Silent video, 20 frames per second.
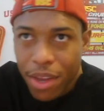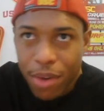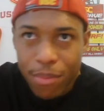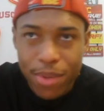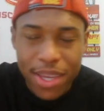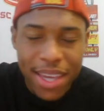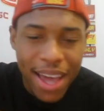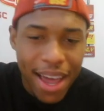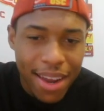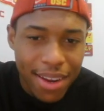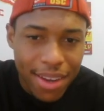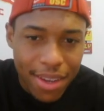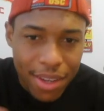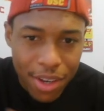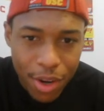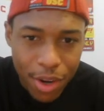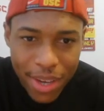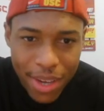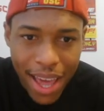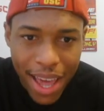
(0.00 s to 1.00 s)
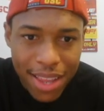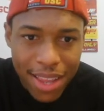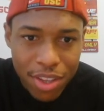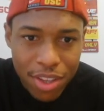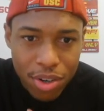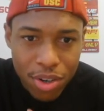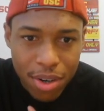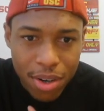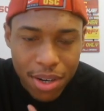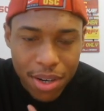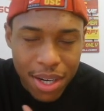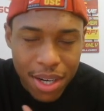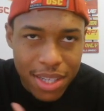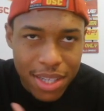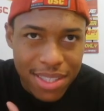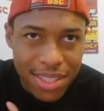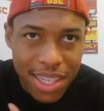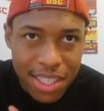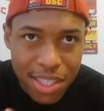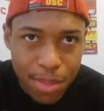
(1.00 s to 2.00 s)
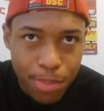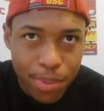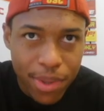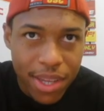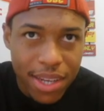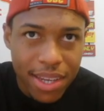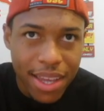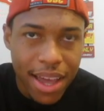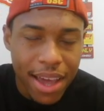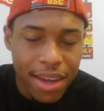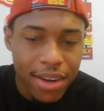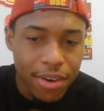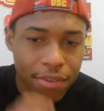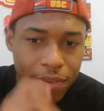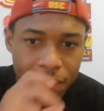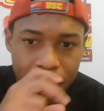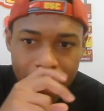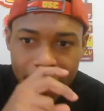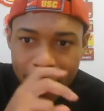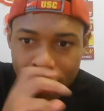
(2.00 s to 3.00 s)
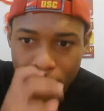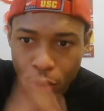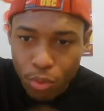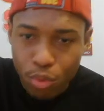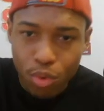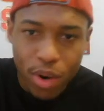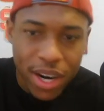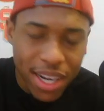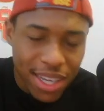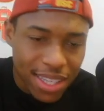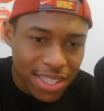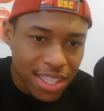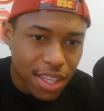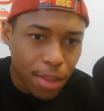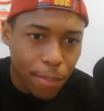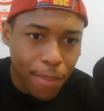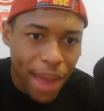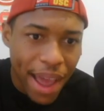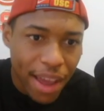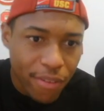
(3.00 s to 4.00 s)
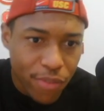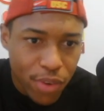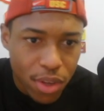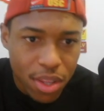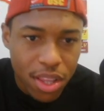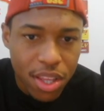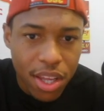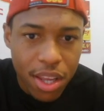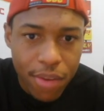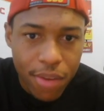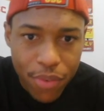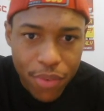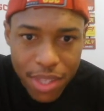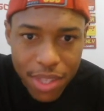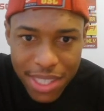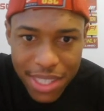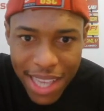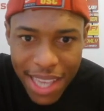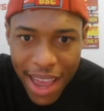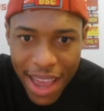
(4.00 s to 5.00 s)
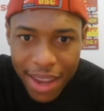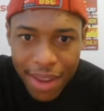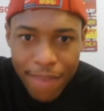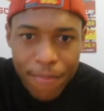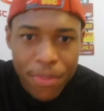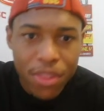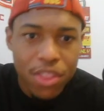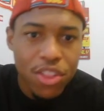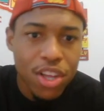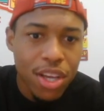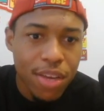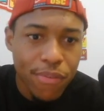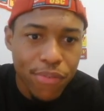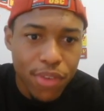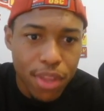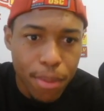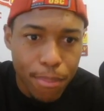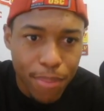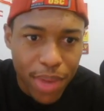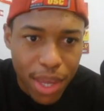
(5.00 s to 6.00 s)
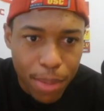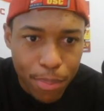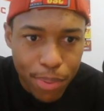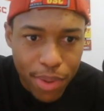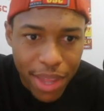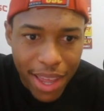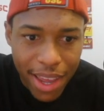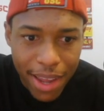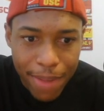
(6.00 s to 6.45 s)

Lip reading: we kind of, got a little discipline, kind of, run into the backfield, looking for the sack, looking for the big play